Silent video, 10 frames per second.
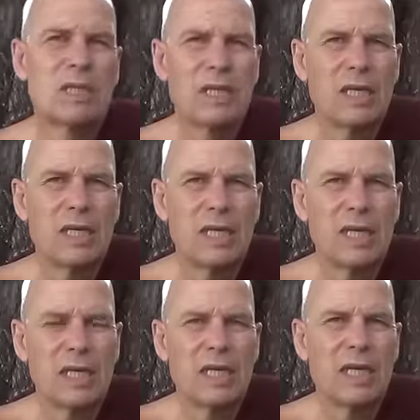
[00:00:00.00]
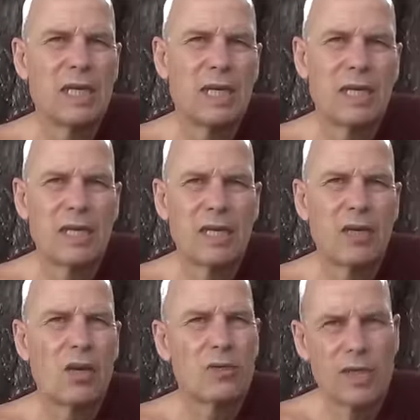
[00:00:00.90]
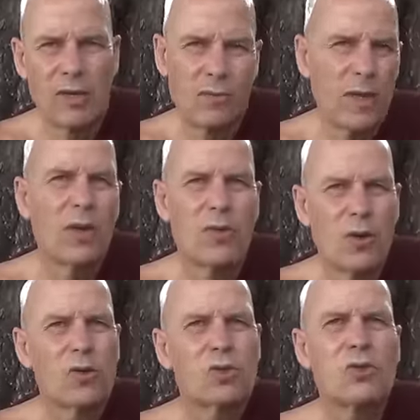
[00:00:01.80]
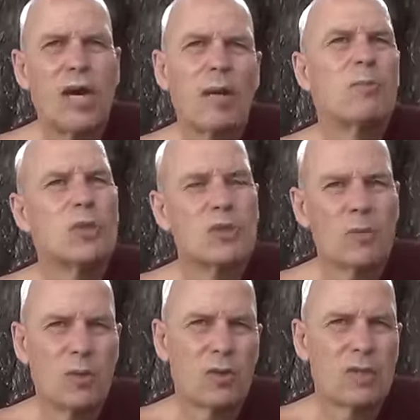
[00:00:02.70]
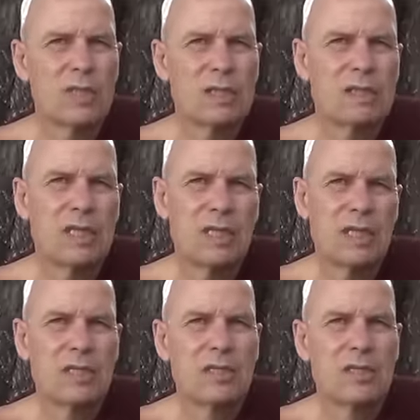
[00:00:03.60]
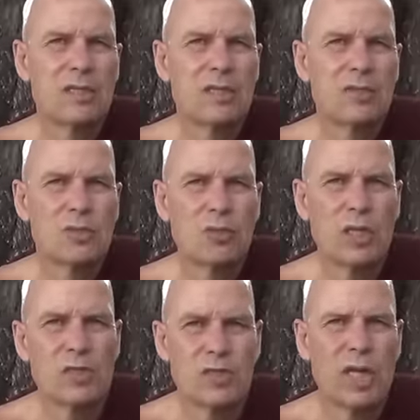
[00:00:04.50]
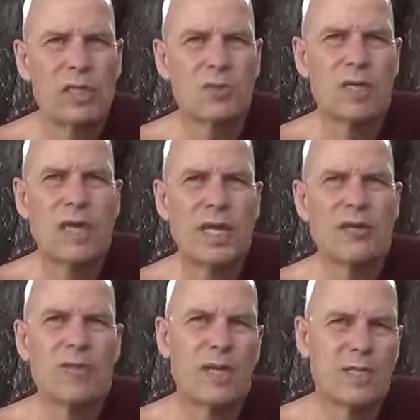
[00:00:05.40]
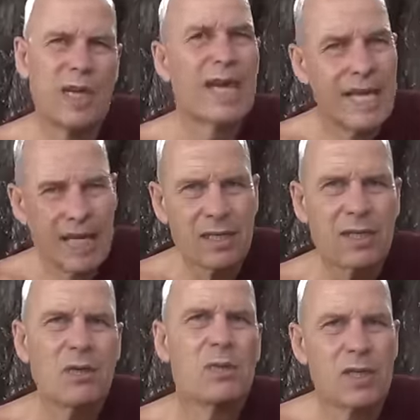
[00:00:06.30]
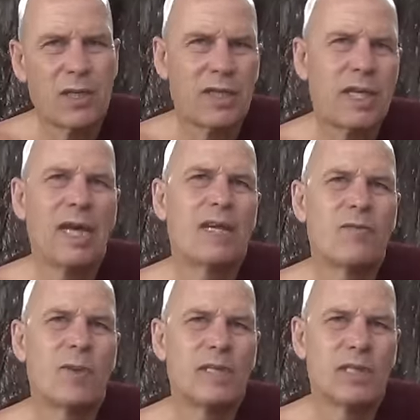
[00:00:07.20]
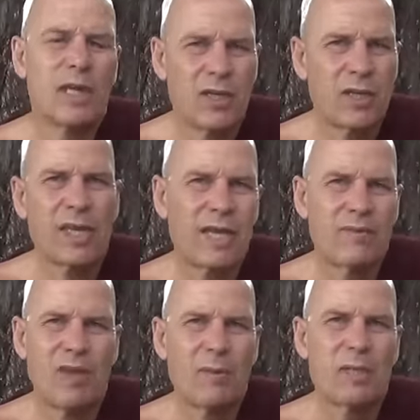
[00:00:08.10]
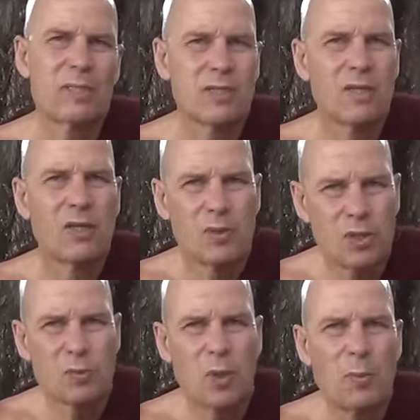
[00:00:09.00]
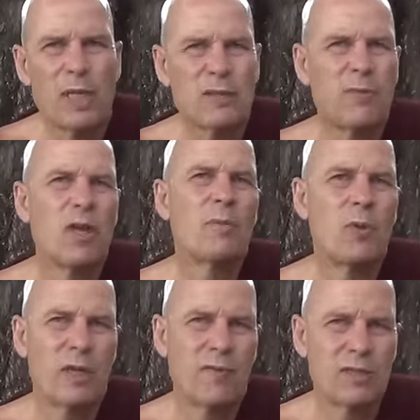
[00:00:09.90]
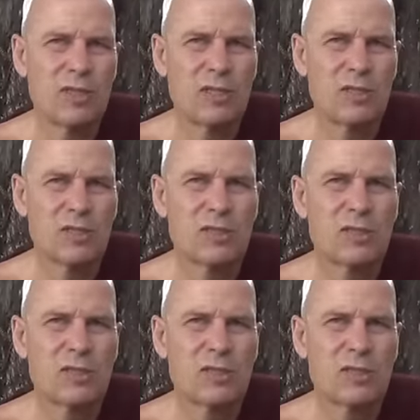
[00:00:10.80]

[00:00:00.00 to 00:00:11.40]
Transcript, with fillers: Uh, there, where there also are Buddhist component in the end. So you exchange one kind of pleasure again with another kind of pleasure, another kind of happiness, which is more peaceful and more advantageous.